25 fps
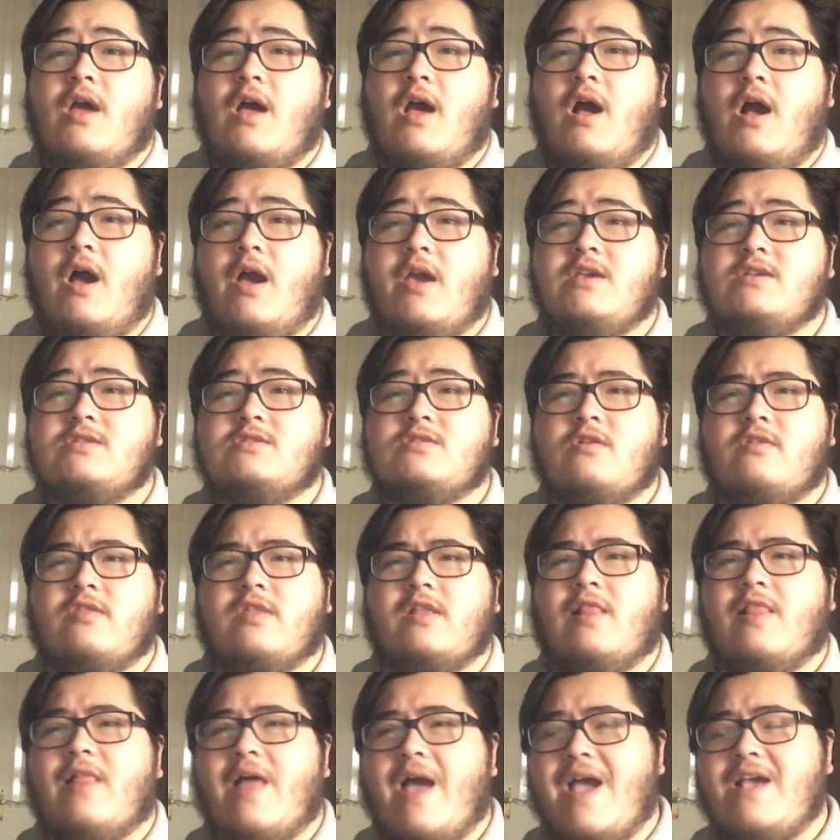I saw
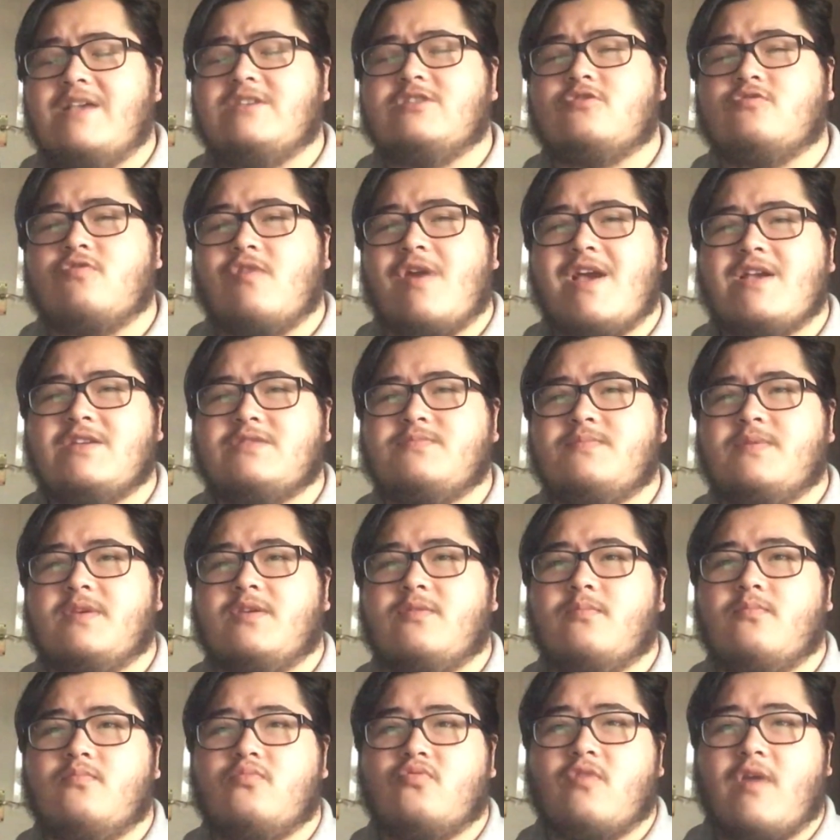the last
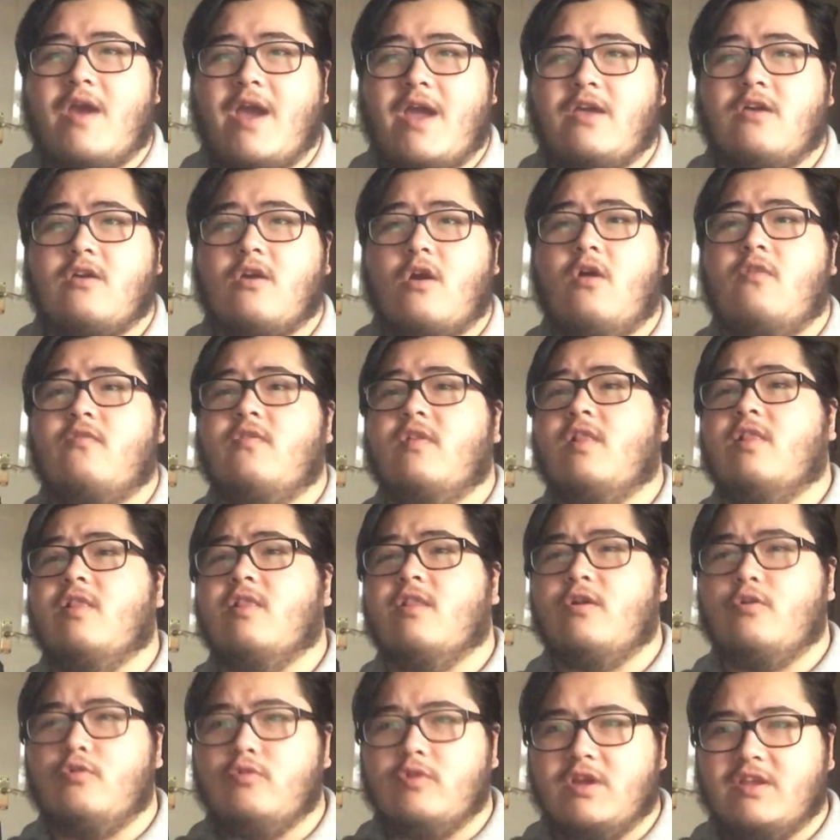grasping prank of a
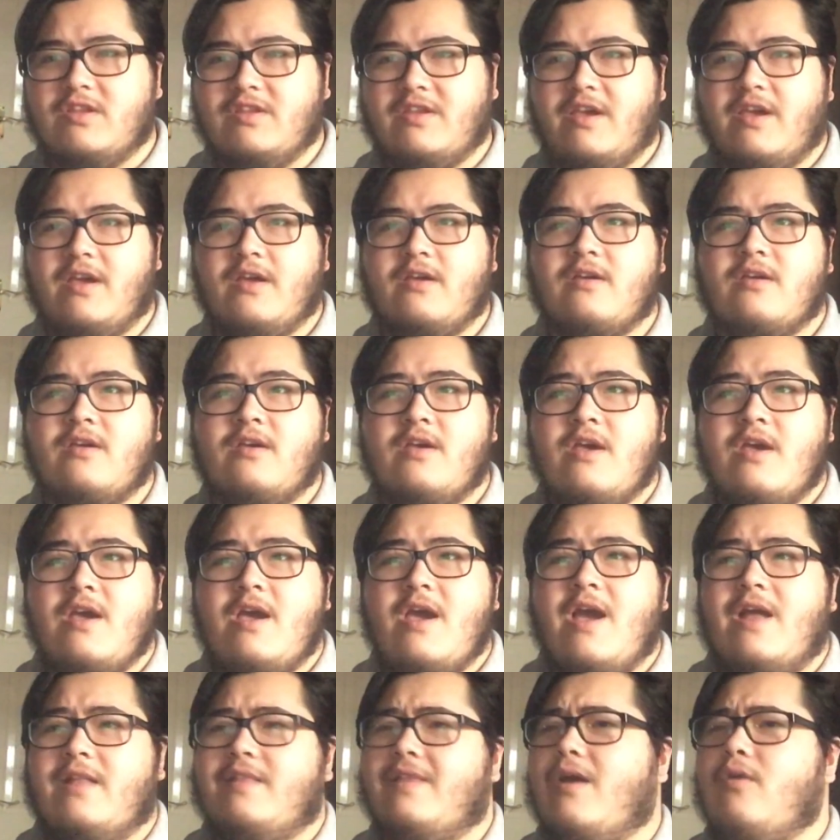lunatic,
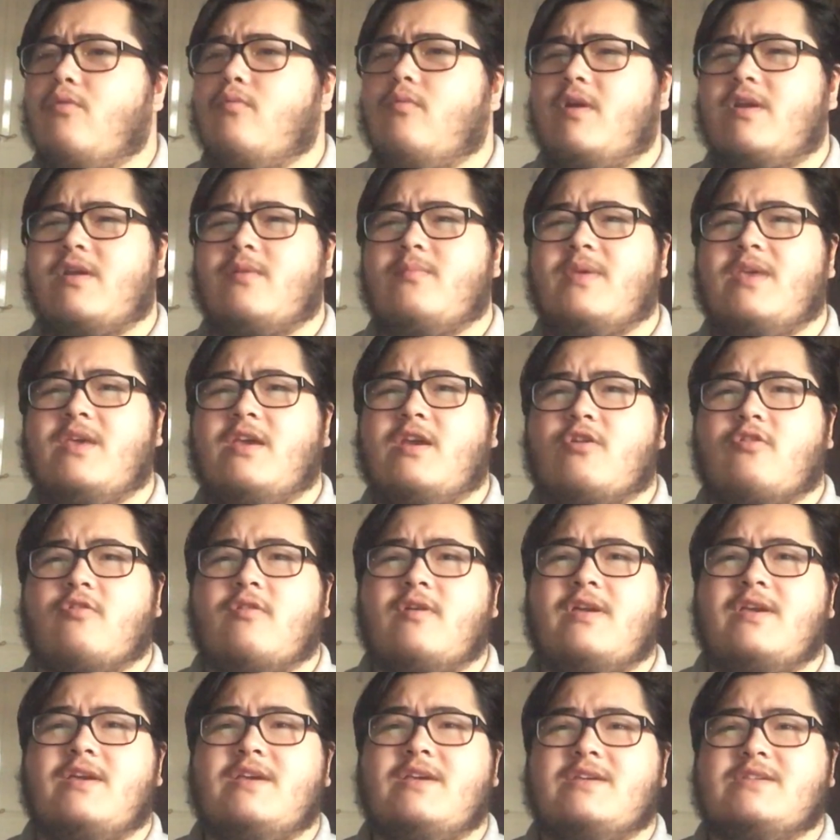and now what I'm
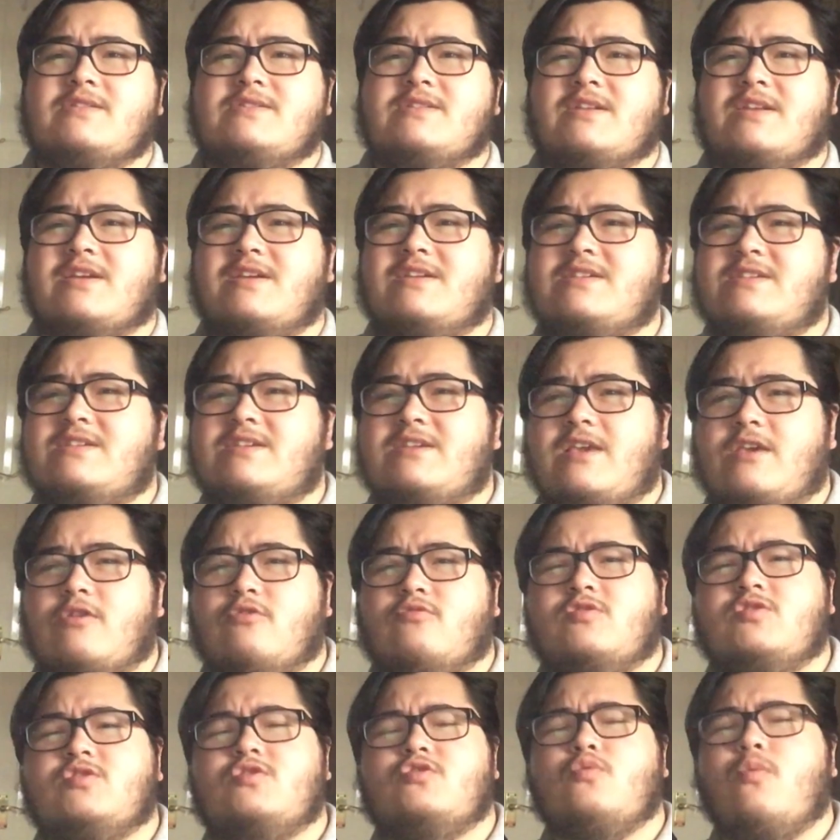hearing is an
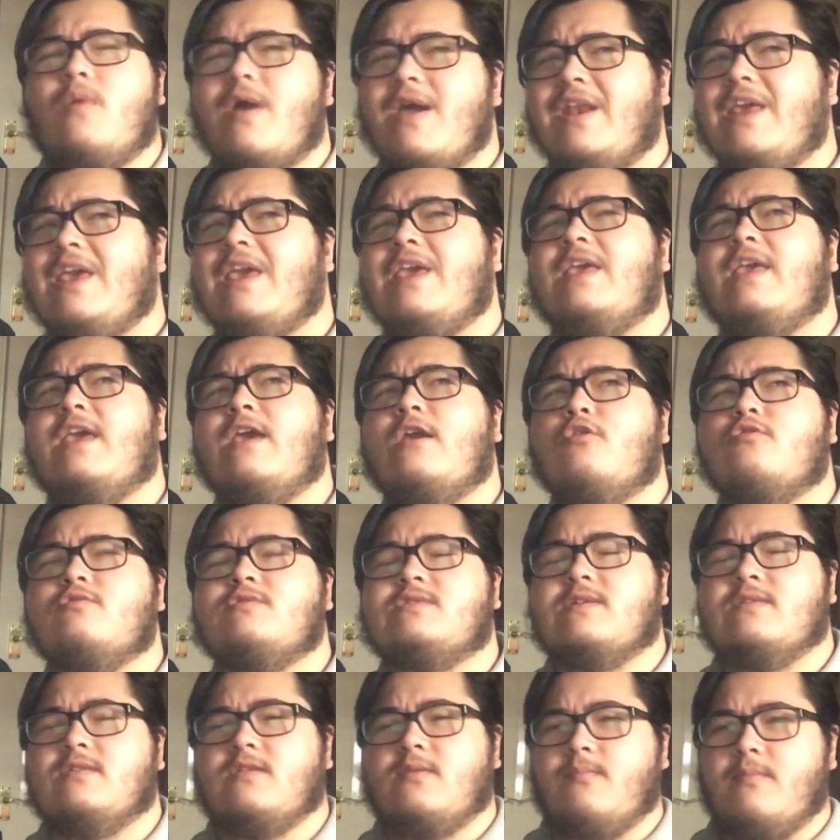excuse. 20
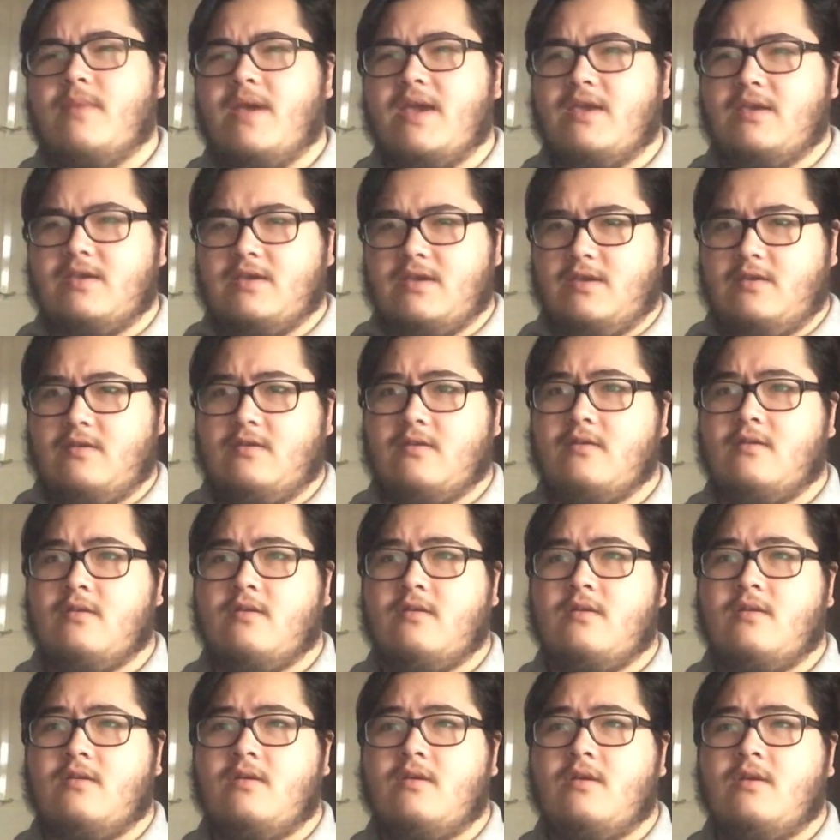years in the making.
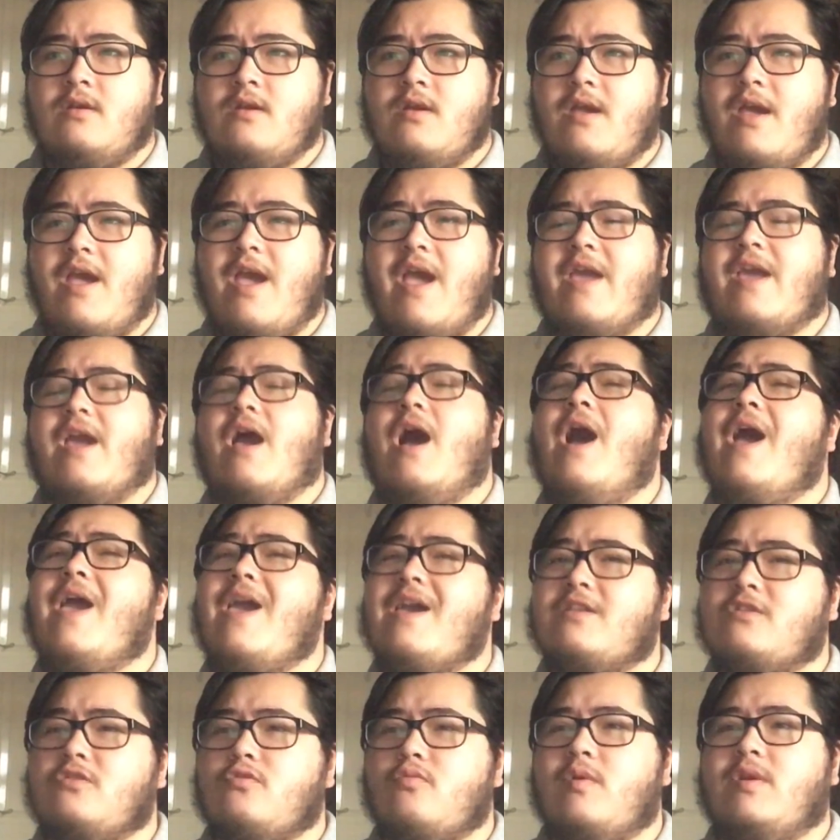Hey, I
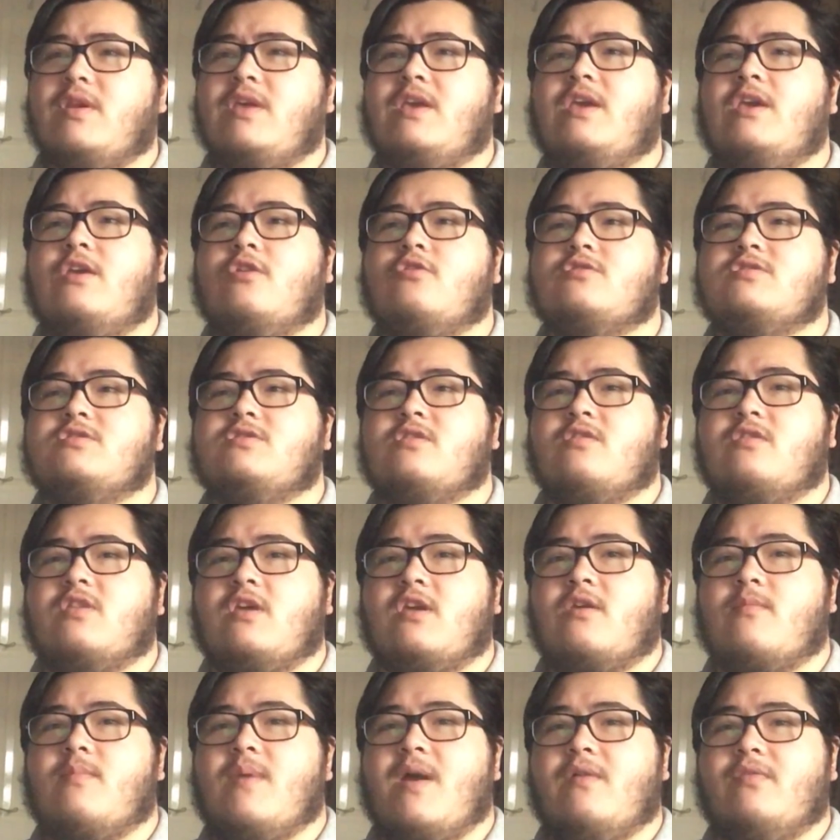had 20 years to
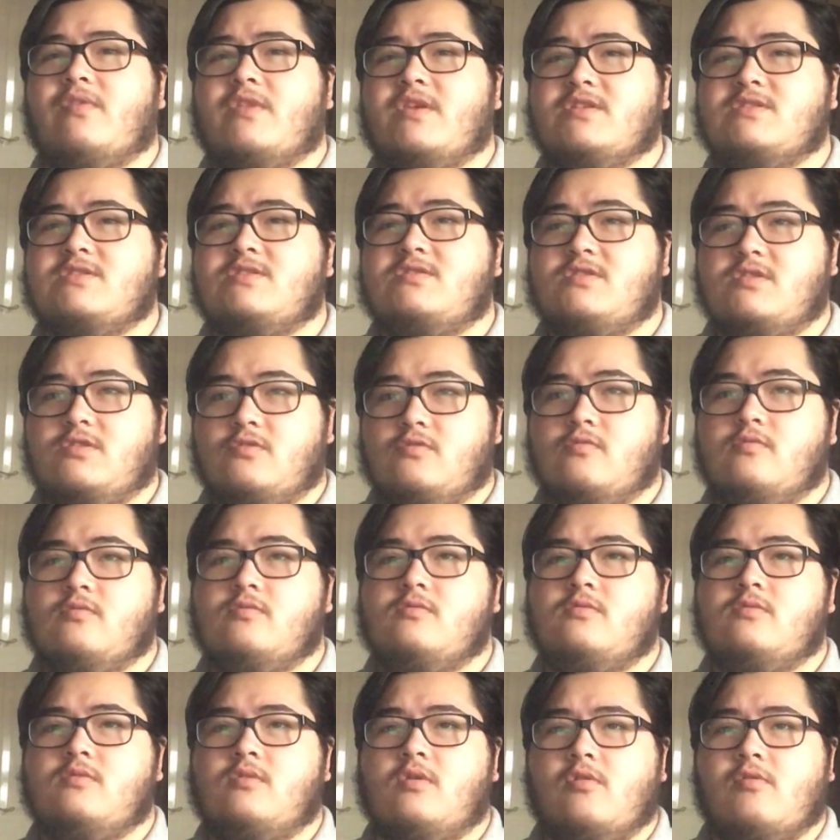think about this too,
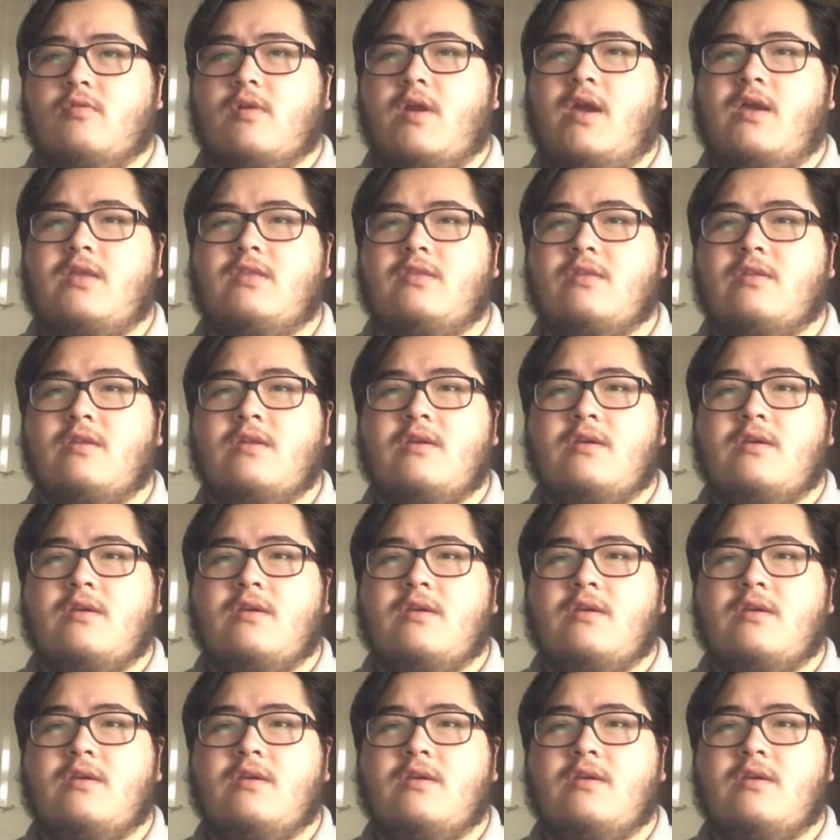alright?